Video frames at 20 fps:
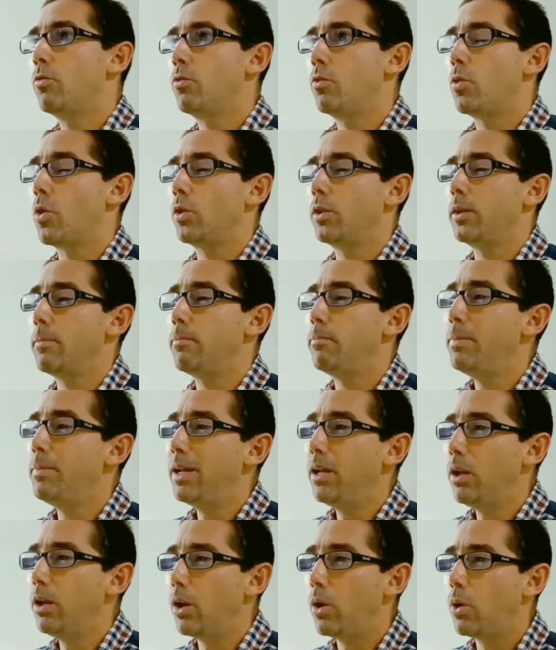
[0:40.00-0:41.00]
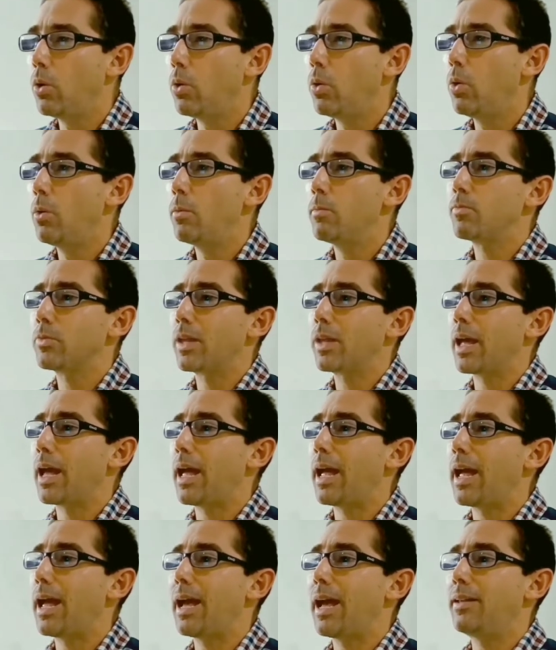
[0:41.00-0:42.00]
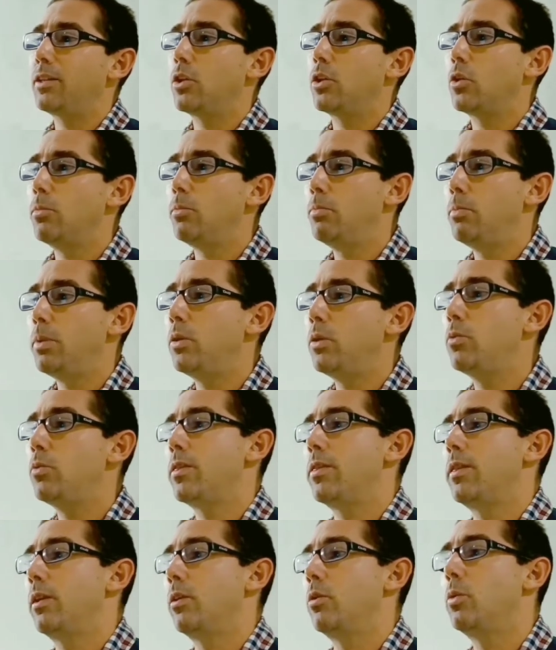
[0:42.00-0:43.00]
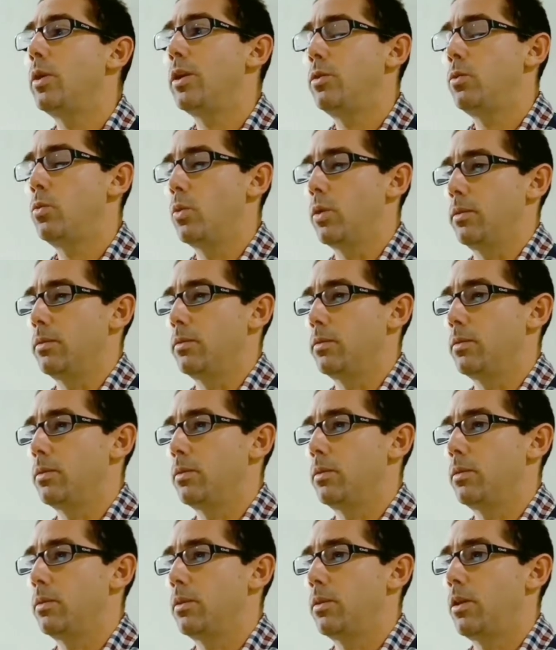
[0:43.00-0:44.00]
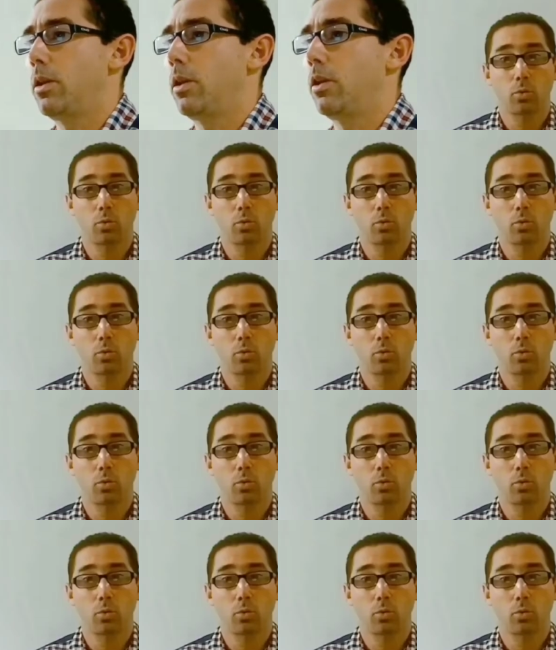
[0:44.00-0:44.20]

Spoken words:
from below and compete with the great ones.